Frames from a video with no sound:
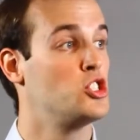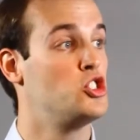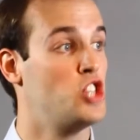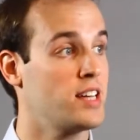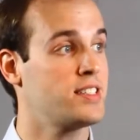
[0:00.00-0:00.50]

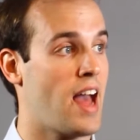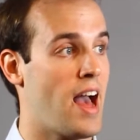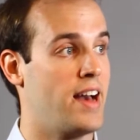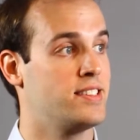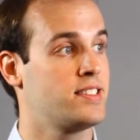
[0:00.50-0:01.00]
just
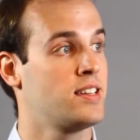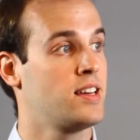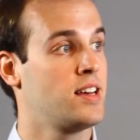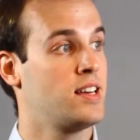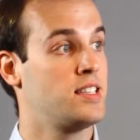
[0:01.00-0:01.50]
as
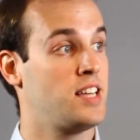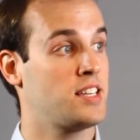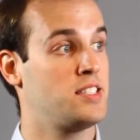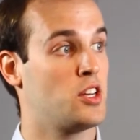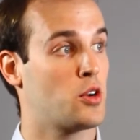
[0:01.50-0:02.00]

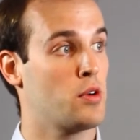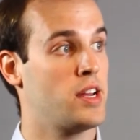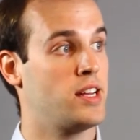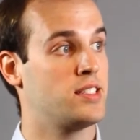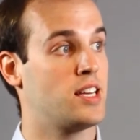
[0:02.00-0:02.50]
sixty
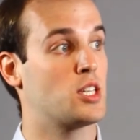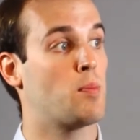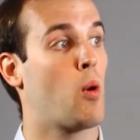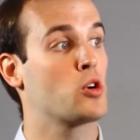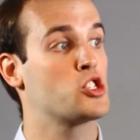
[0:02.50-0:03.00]
degrees is a
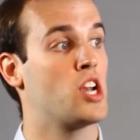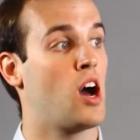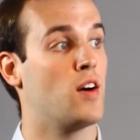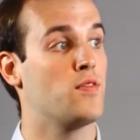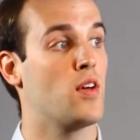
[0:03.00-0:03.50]
portion
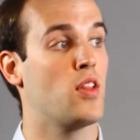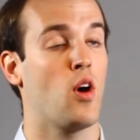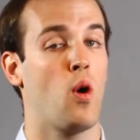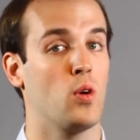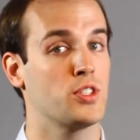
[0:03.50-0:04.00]
of the
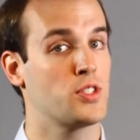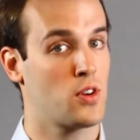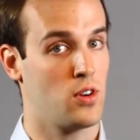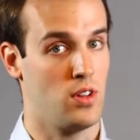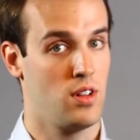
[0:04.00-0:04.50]
whole
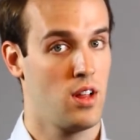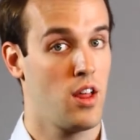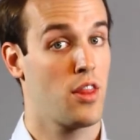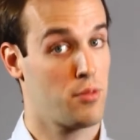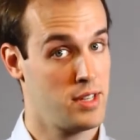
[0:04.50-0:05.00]
circle,
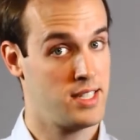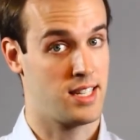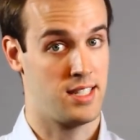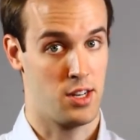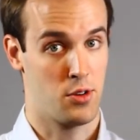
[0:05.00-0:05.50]
three hundred
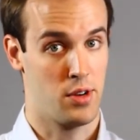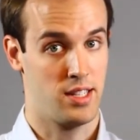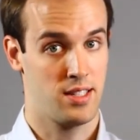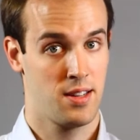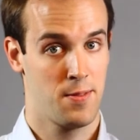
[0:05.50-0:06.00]
sixty
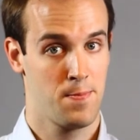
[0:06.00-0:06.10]
degrees.